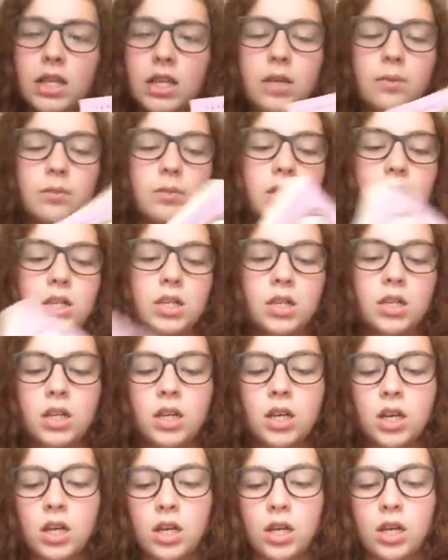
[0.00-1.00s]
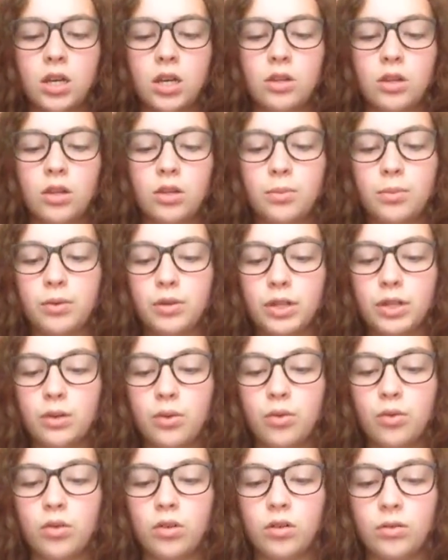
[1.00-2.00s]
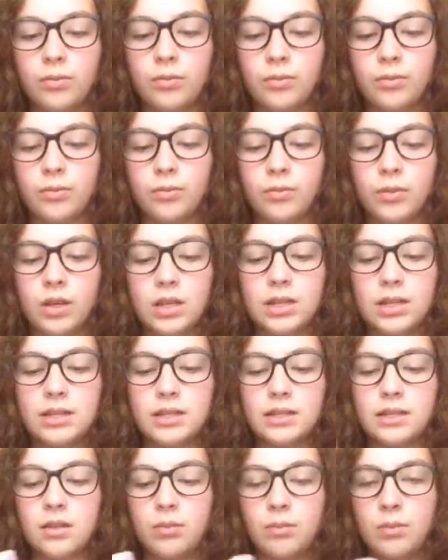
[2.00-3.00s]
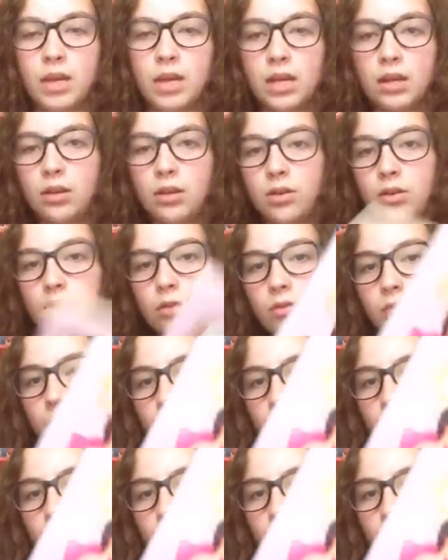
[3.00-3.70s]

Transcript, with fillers: themed. They're pretty cool. And this is the main girl,